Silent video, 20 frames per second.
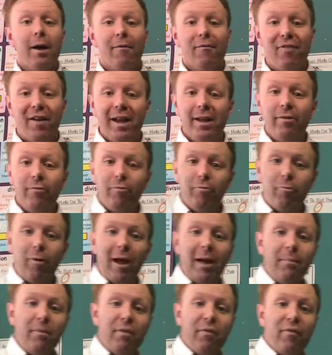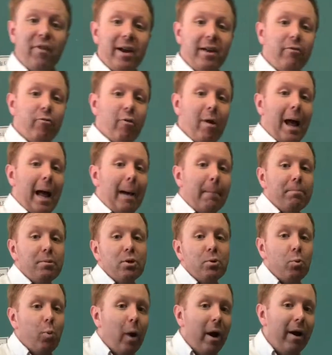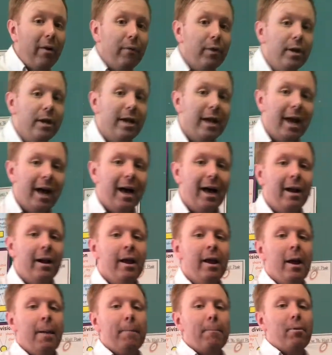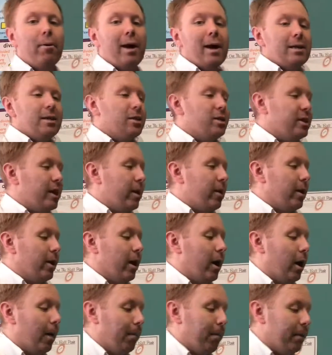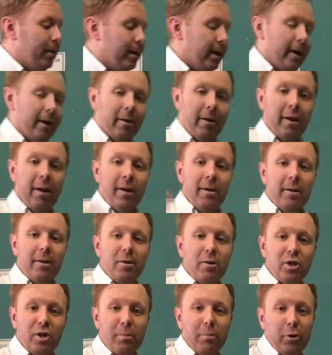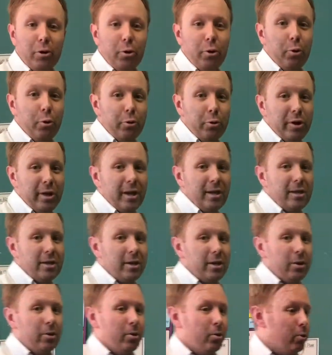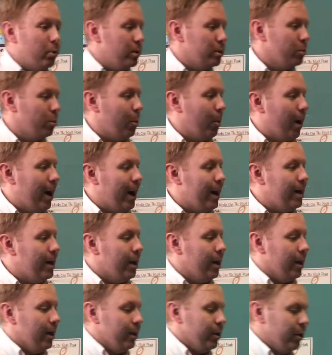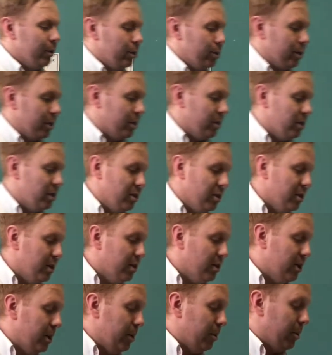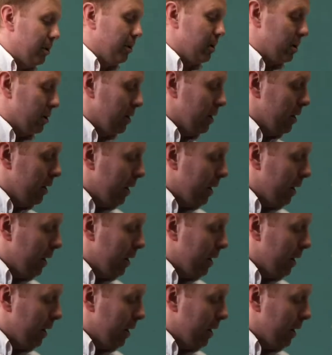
Find rhymes, find raps, whatever you can, practice counting up and down. Now there's some cool things that you notice when you look at this sequence.